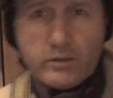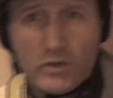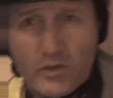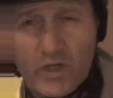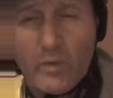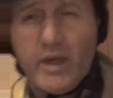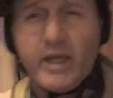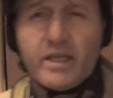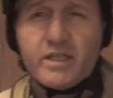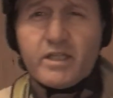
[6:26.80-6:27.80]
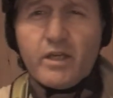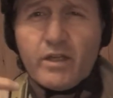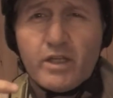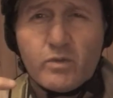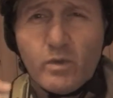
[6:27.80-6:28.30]
So straight away you can see in
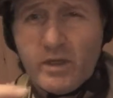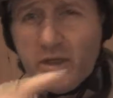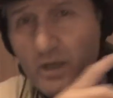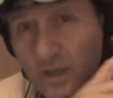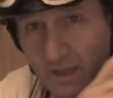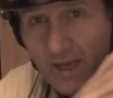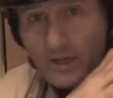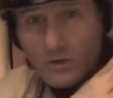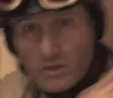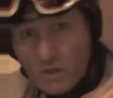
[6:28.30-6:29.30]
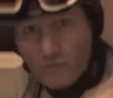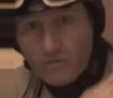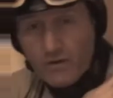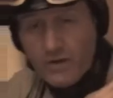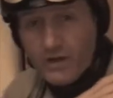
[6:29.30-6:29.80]
this one, the angle's a lot
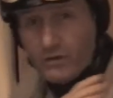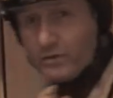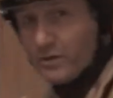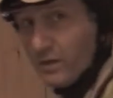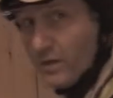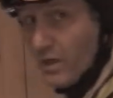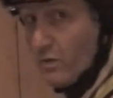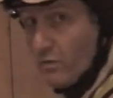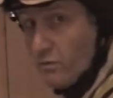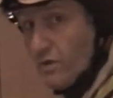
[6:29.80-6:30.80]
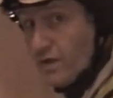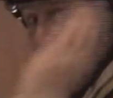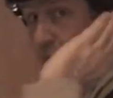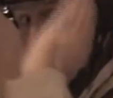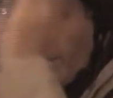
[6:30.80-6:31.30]
further out, Put the
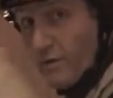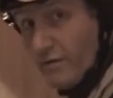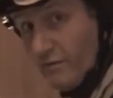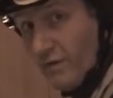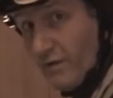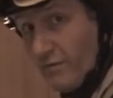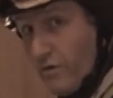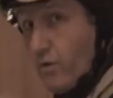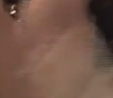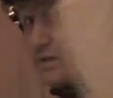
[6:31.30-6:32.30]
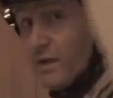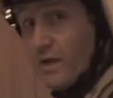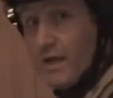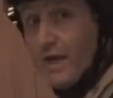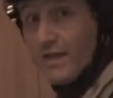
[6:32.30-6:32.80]
camera further forward,
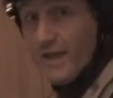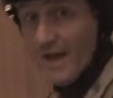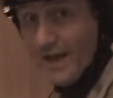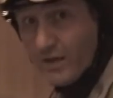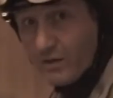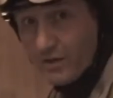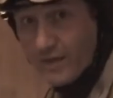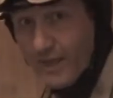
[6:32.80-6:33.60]
and the angle of the